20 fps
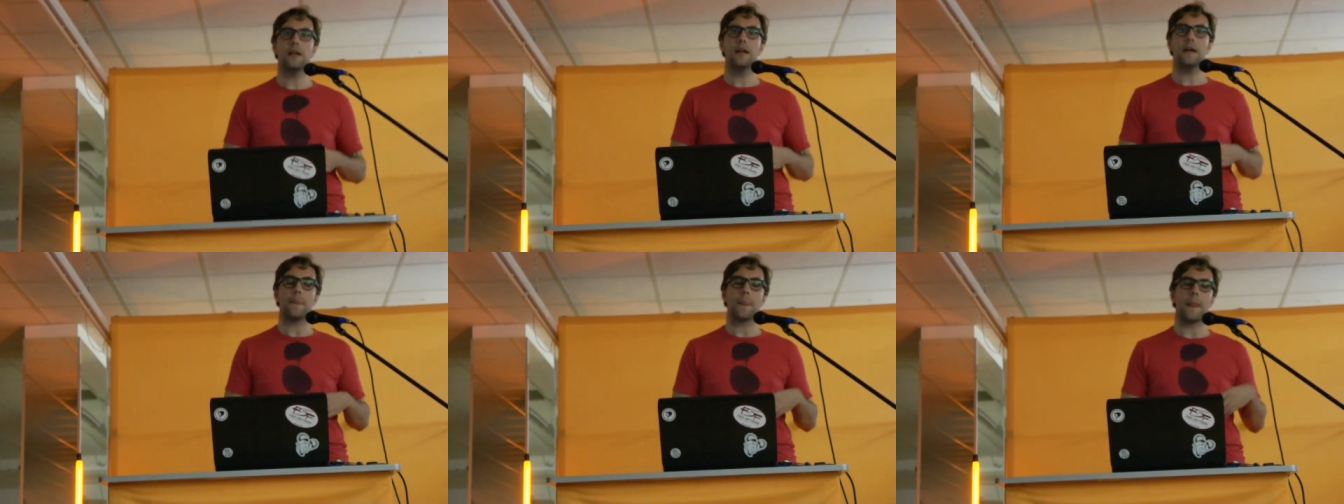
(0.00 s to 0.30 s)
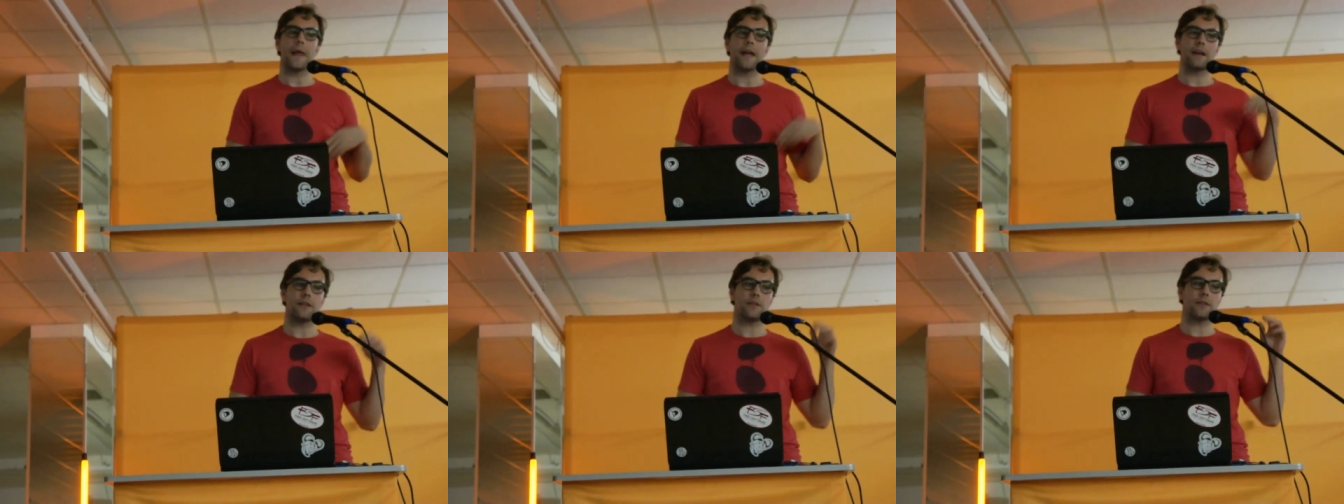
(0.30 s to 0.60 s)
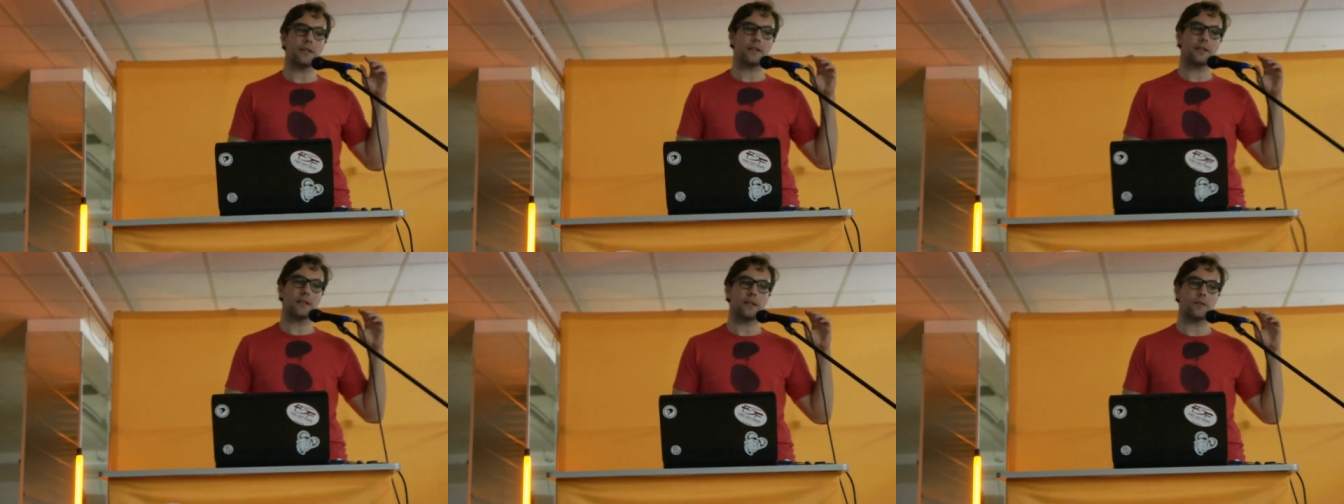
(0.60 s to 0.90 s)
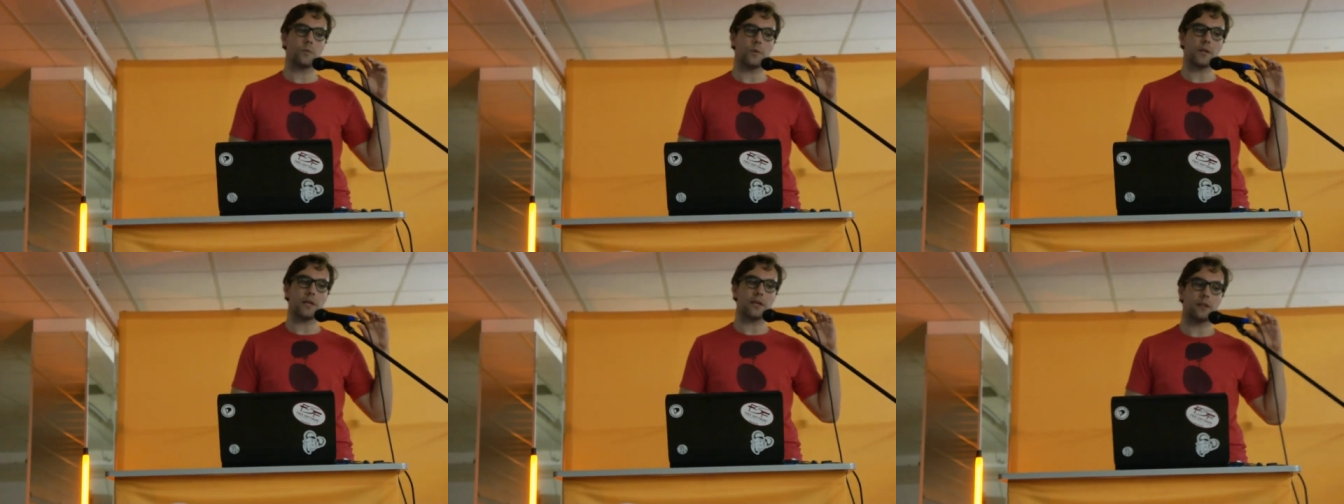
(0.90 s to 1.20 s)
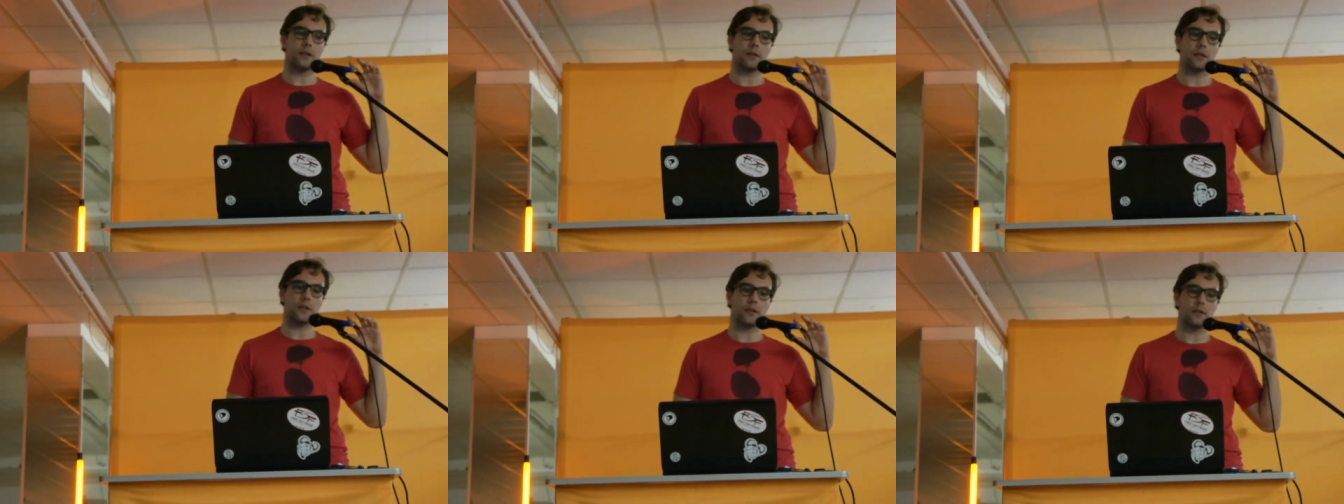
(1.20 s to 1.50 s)
And I think that we
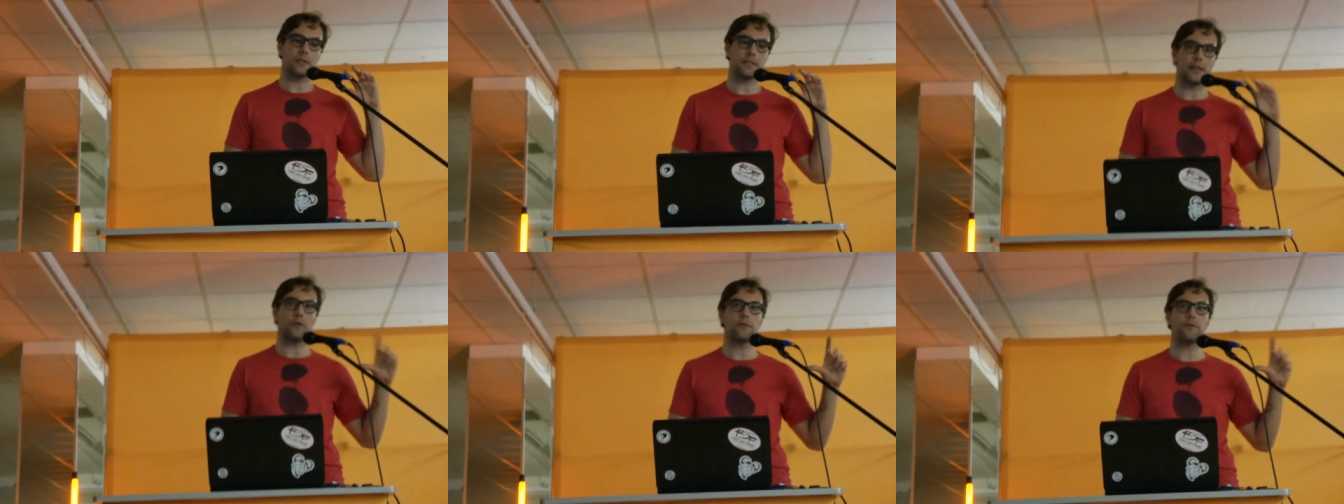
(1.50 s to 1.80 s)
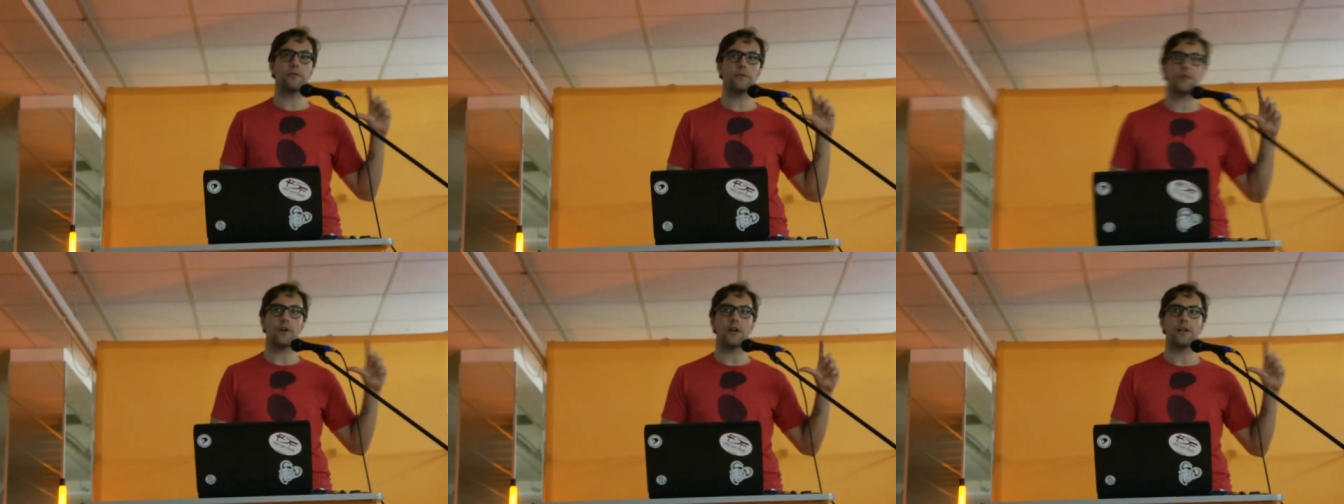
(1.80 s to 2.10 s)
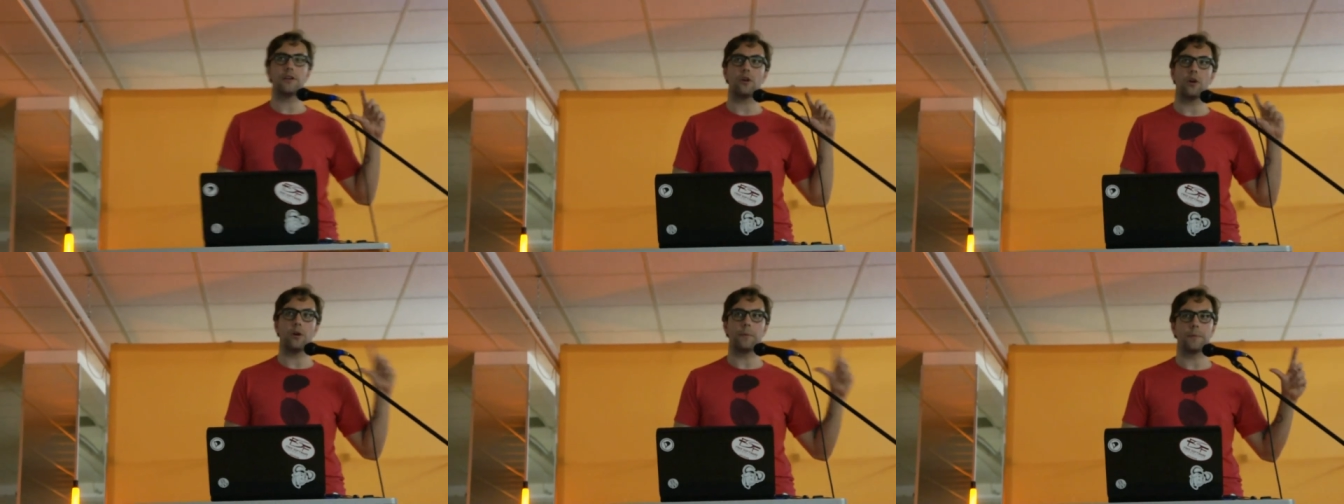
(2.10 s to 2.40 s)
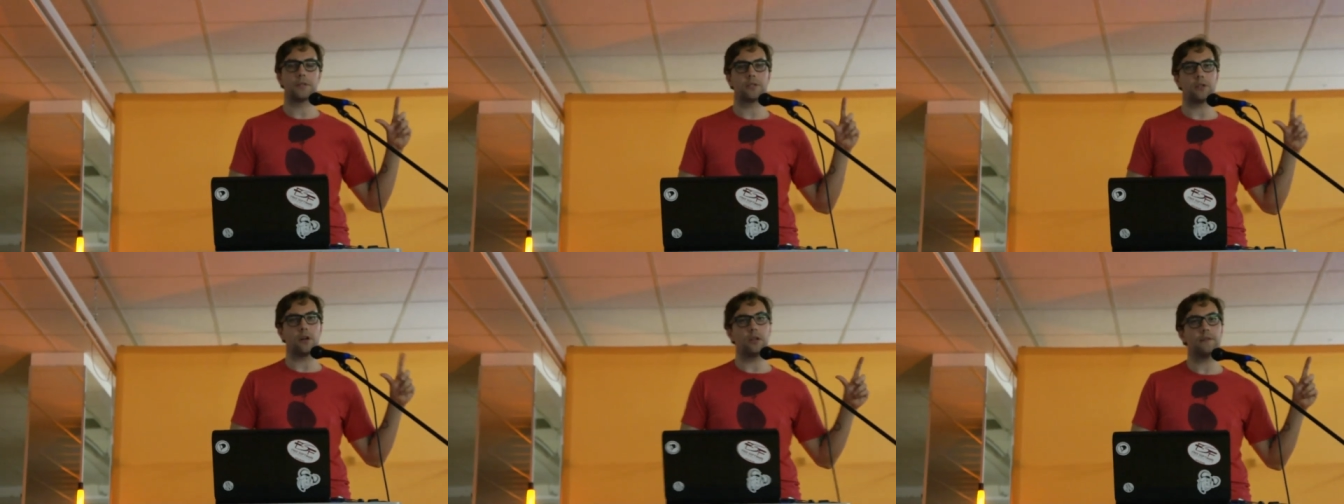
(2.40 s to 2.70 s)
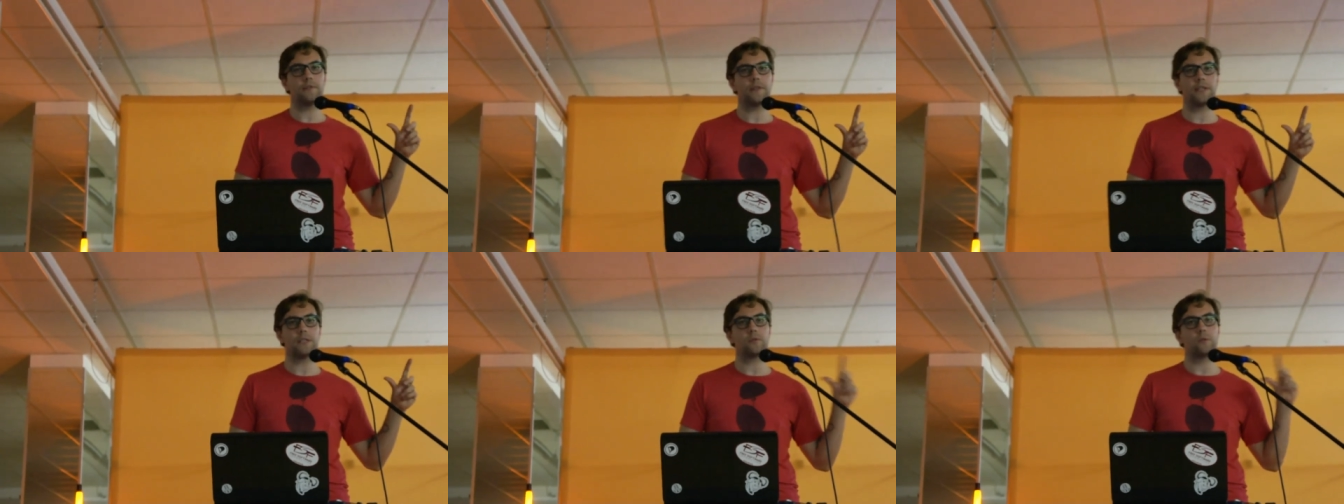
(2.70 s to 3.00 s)
can self-fund almost all
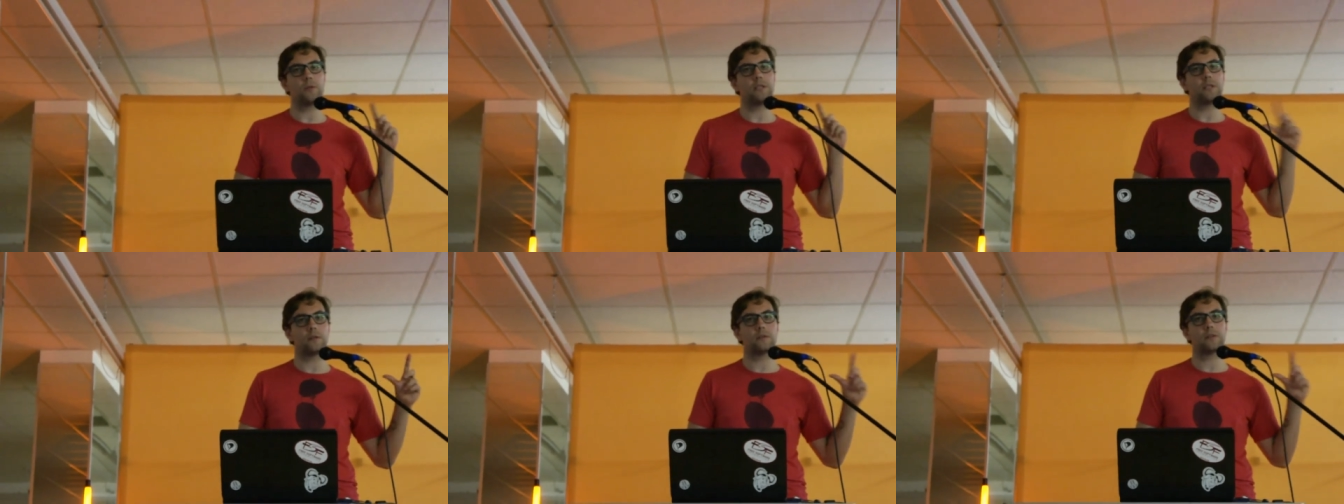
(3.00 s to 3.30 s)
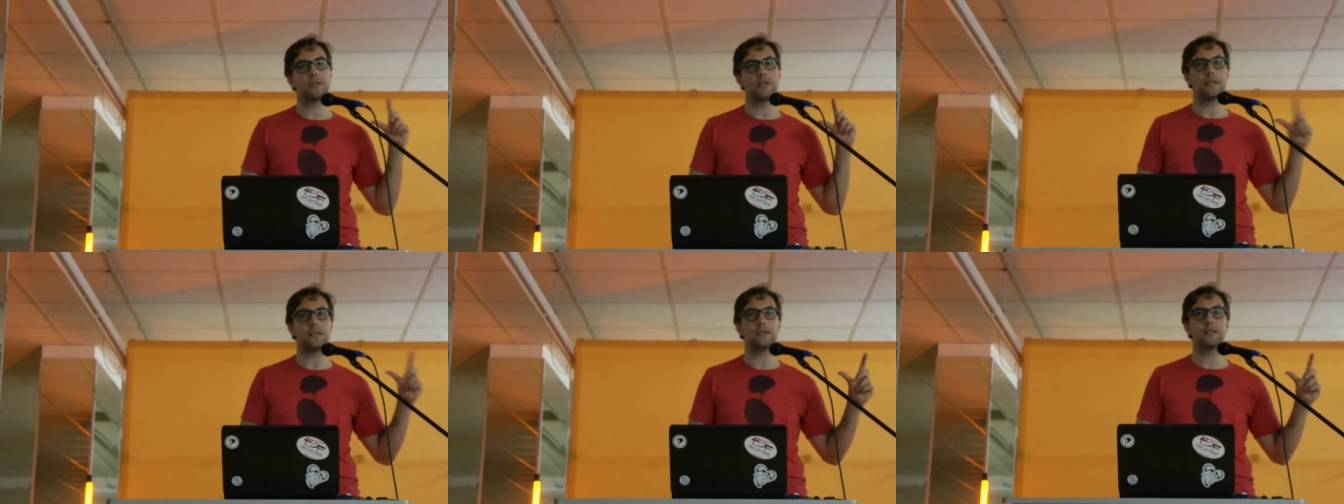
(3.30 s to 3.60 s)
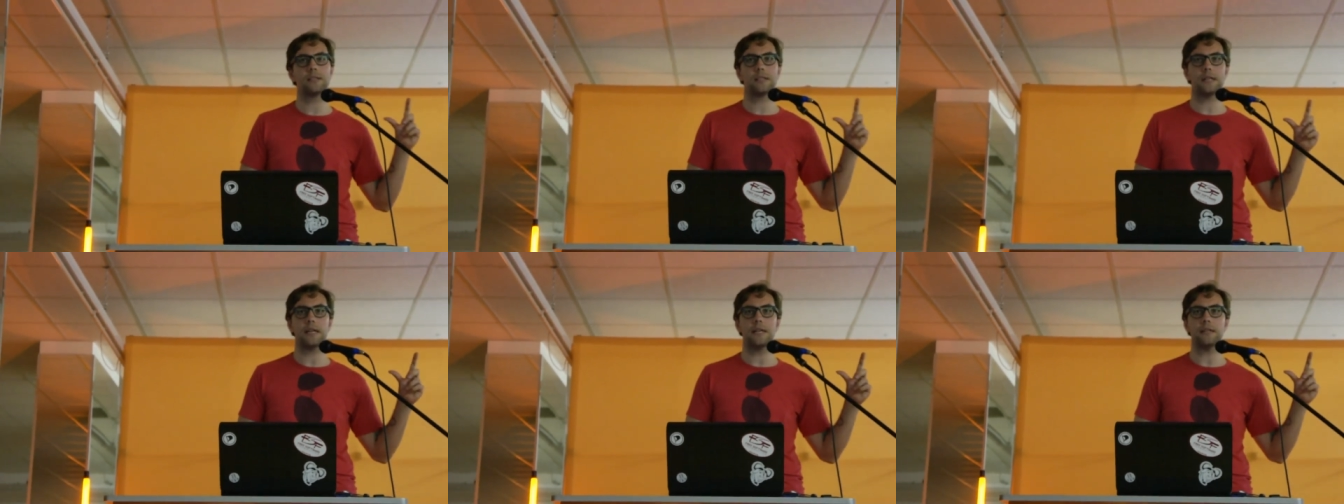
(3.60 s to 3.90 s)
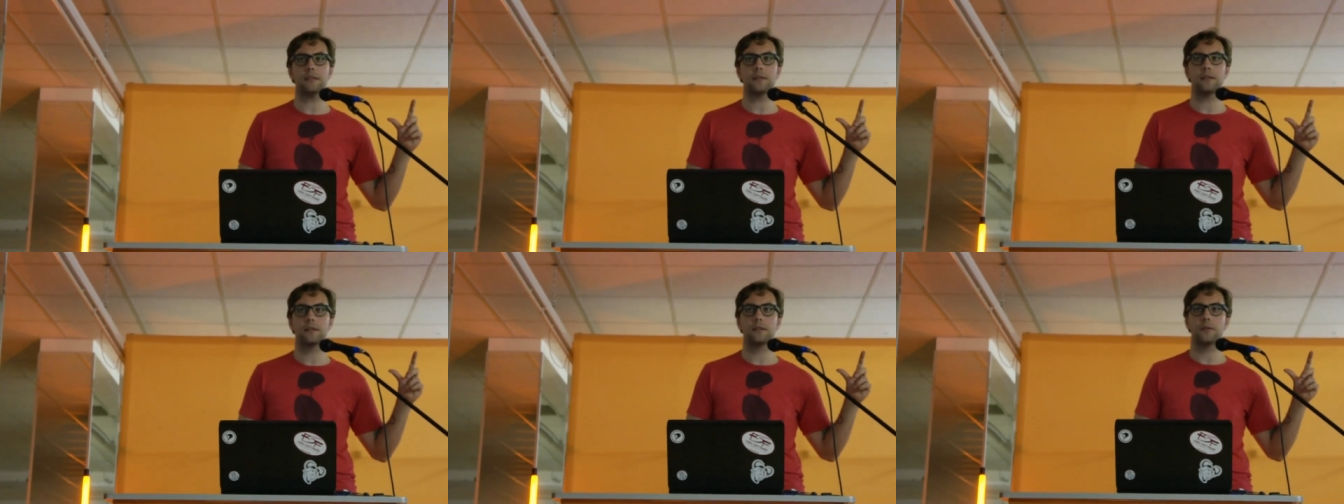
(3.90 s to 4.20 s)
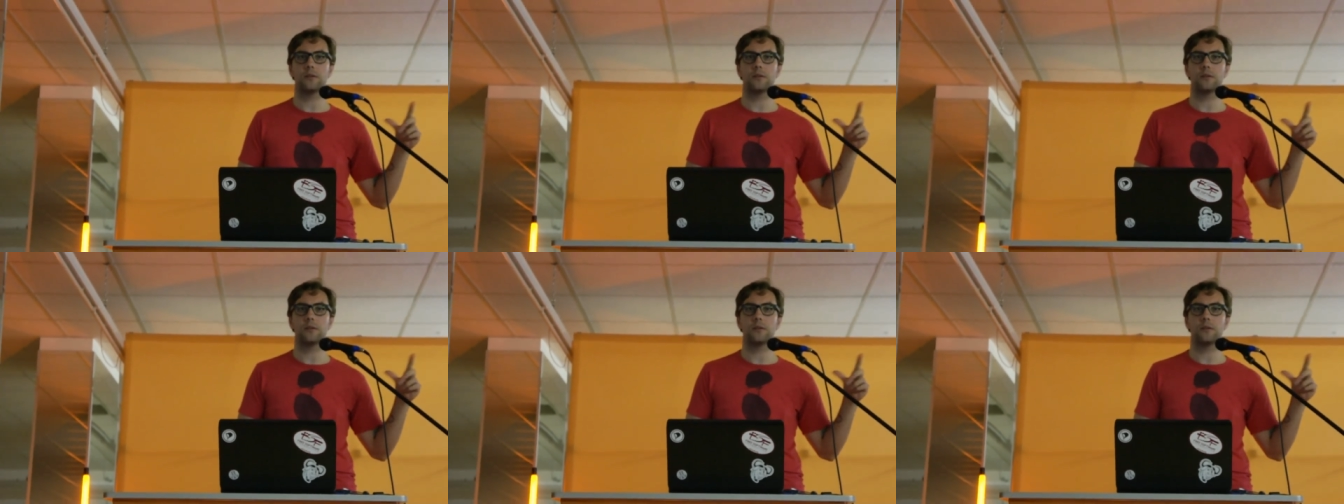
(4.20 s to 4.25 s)
of this. We don't need the state.